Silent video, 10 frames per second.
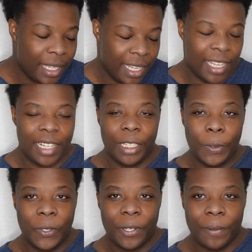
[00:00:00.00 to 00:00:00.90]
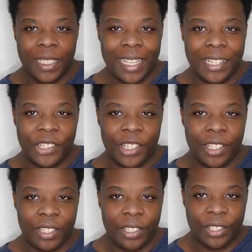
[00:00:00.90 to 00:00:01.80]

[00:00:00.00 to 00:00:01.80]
and user retention.